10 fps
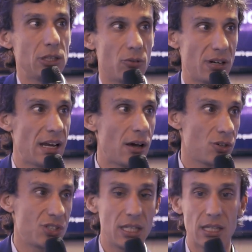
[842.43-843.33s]
to
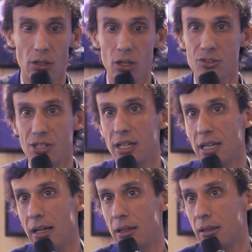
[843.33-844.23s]
renegotiate a contract
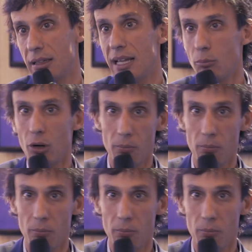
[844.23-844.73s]
and get more